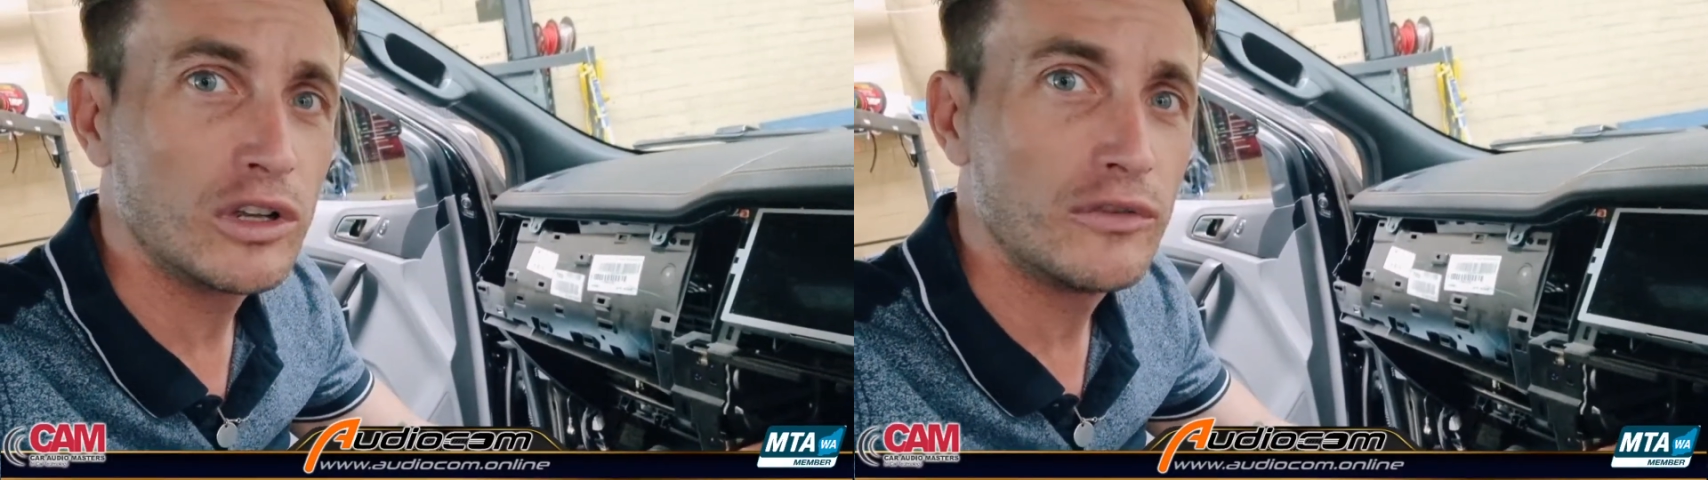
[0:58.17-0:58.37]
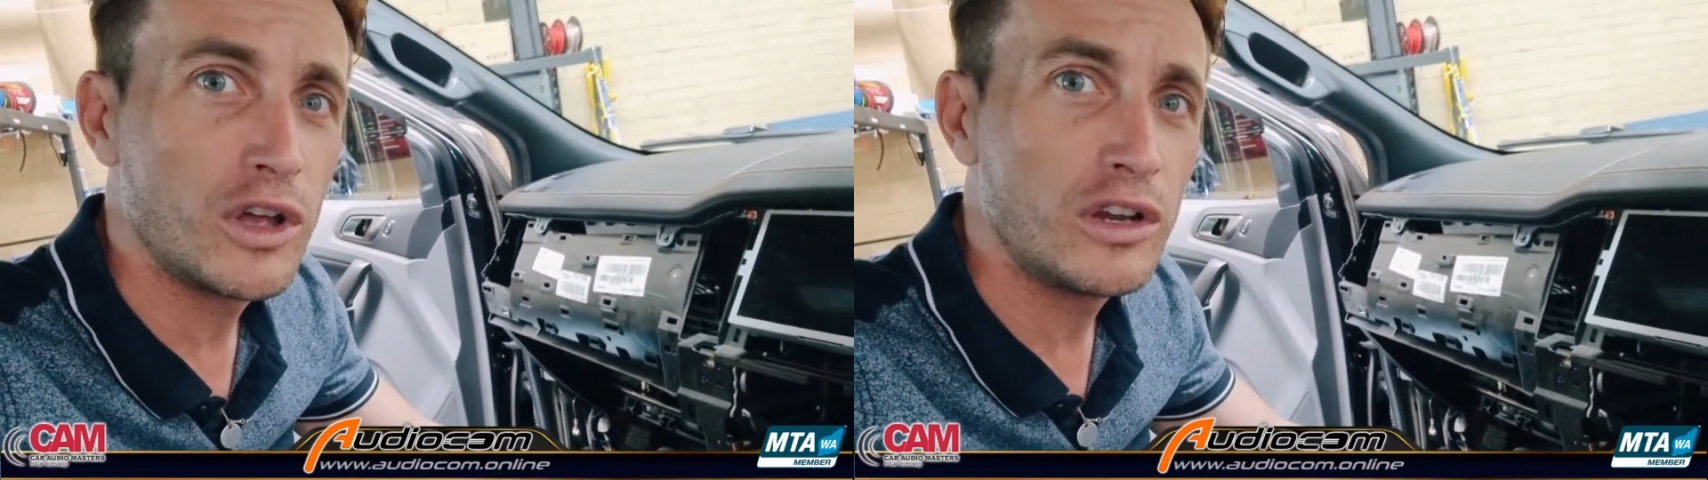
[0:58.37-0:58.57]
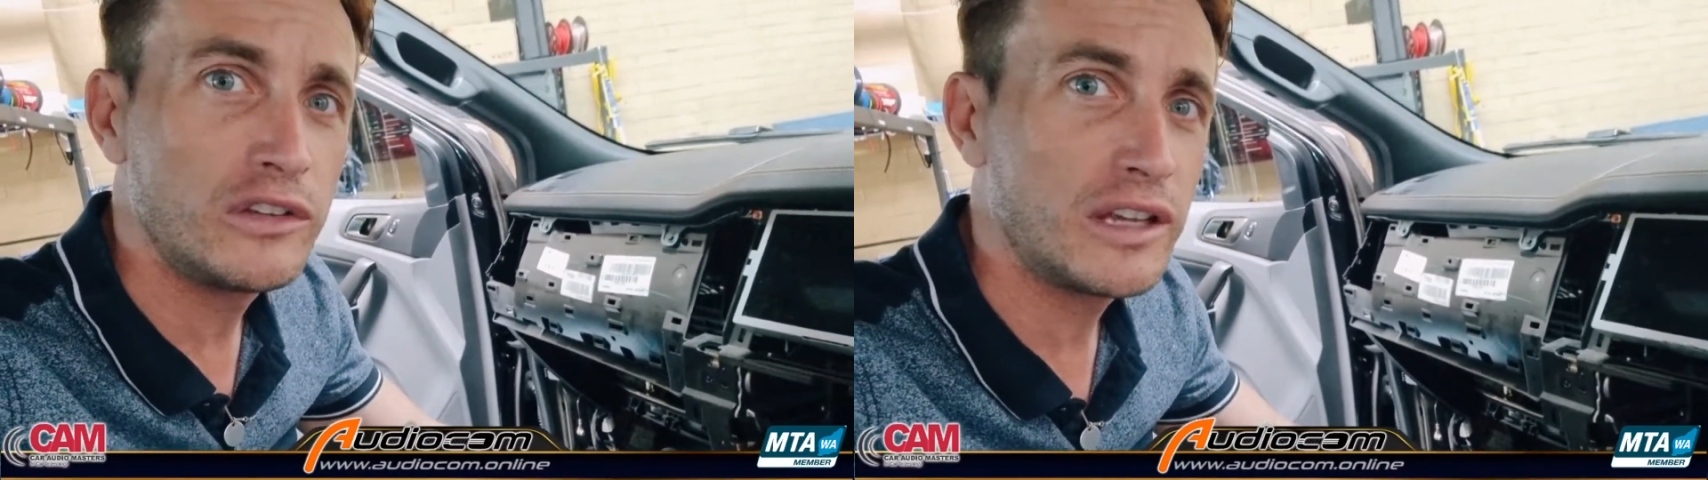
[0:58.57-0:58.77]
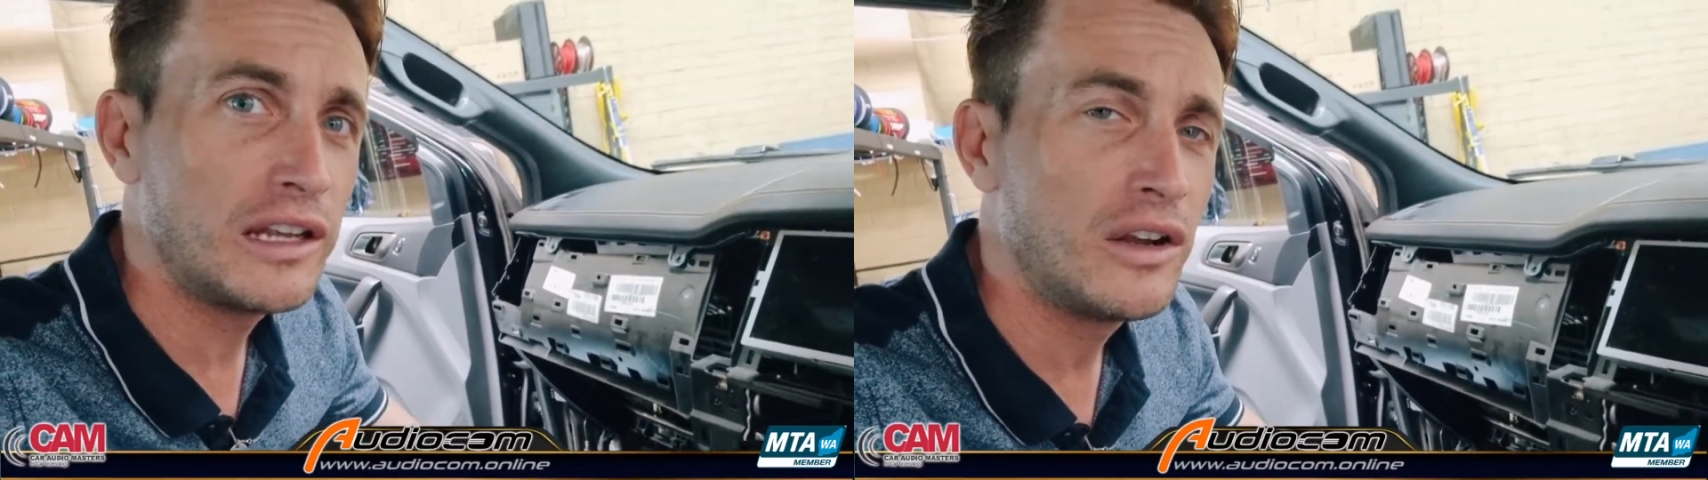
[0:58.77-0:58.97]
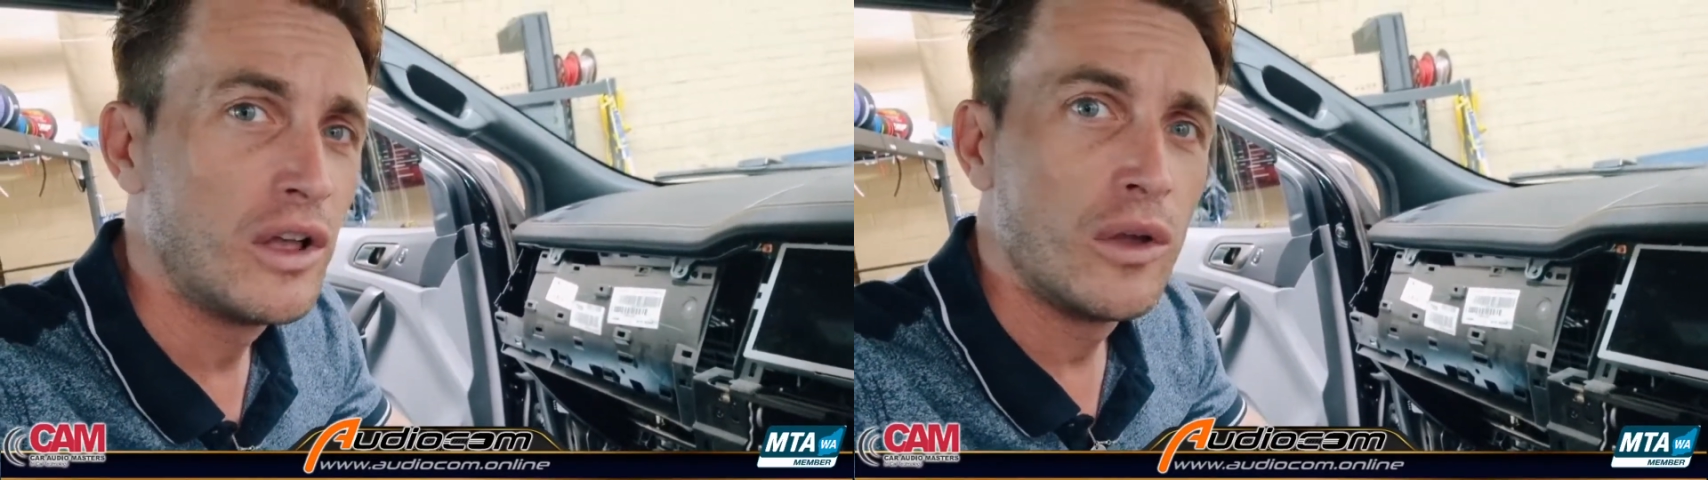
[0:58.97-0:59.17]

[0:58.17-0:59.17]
converters in